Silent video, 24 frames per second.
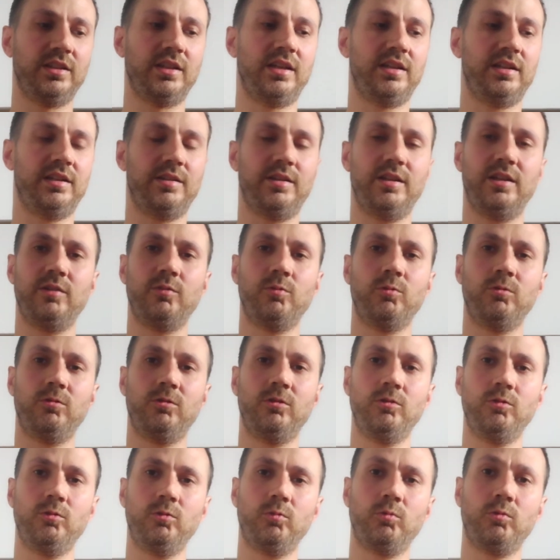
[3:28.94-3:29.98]
Uh,
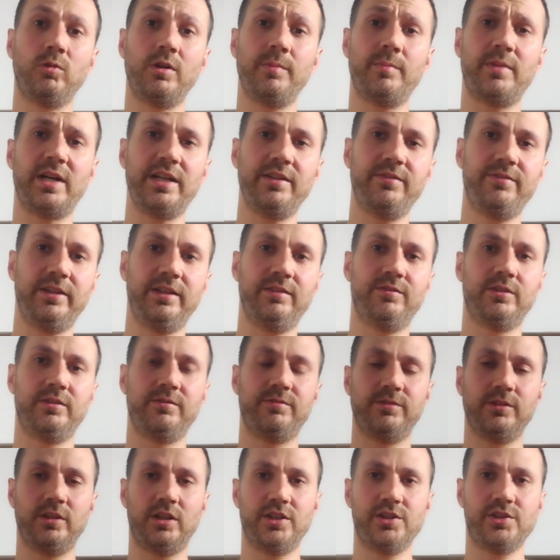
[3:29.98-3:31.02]
One of my favorite
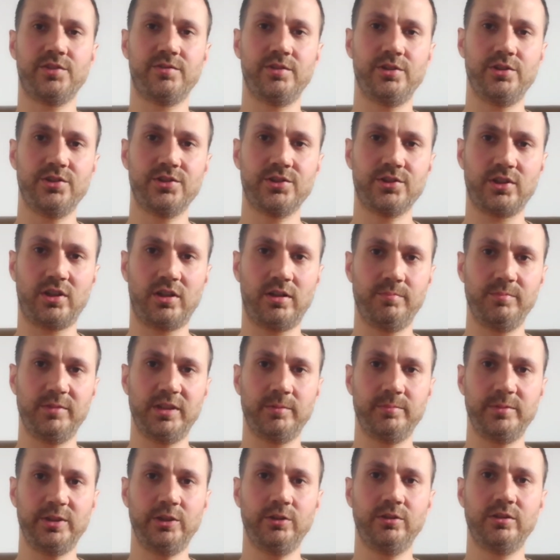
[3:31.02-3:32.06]
philosophers, Tom
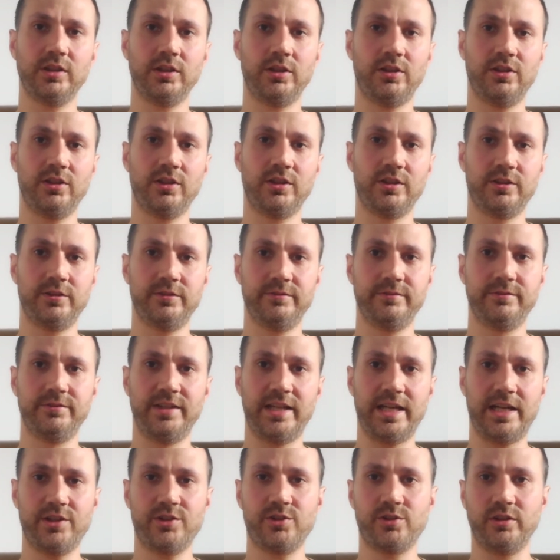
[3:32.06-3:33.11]
W. Clark of
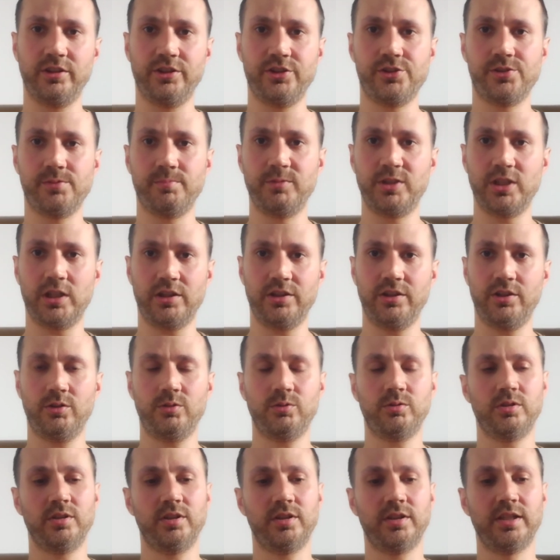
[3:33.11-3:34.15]

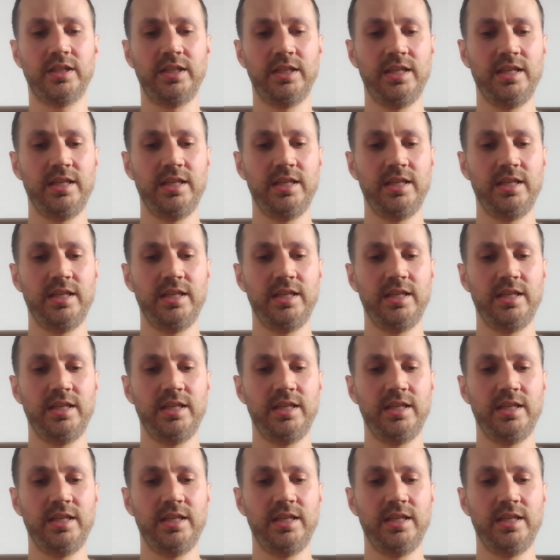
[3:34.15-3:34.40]
naturalism.org,